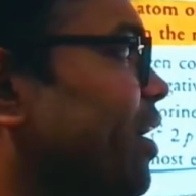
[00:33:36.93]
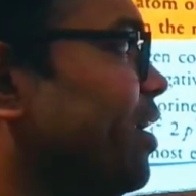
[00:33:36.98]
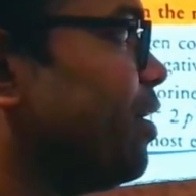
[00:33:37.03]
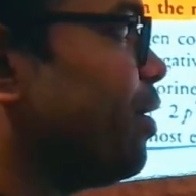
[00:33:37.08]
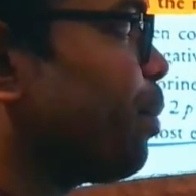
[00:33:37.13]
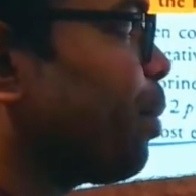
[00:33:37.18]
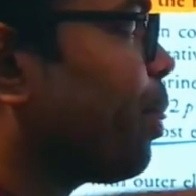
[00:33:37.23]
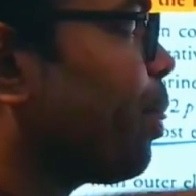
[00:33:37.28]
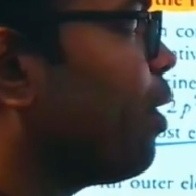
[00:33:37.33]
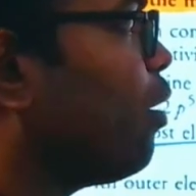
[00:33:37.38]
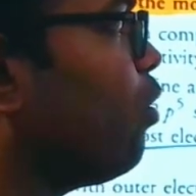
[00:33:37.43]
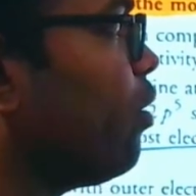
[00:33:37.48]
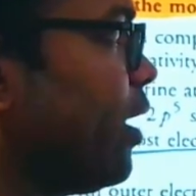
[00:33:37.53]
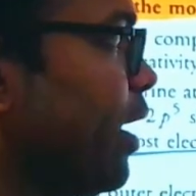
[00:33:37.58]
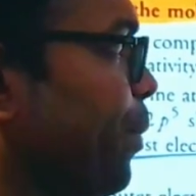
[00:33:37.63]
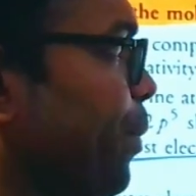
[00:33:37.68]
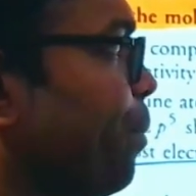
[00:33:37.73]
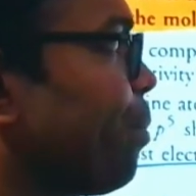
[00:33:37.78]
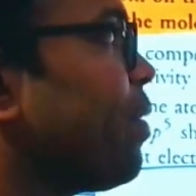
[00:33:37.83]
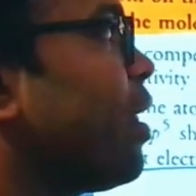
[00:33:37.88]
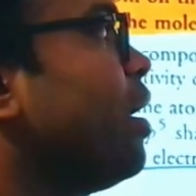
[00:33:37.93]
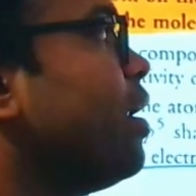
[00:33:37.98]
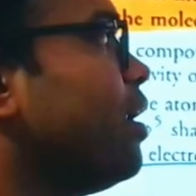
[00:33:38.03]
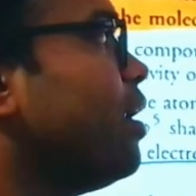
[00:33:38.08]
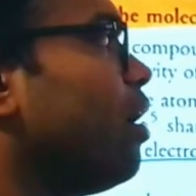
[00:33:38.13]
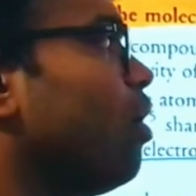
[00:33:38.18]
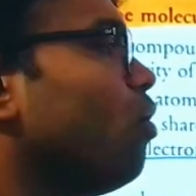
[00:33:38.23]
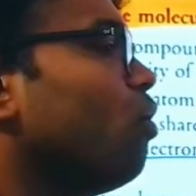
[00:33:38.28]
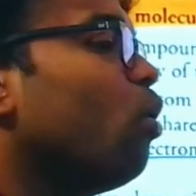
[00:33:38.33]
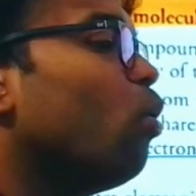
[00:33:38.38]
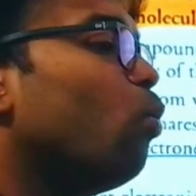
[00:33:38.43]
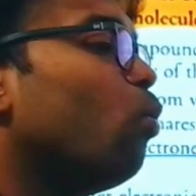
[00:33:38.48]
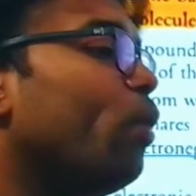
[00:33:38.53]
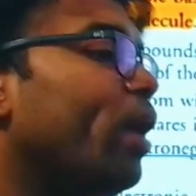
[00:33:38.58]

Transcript: later. Okay, now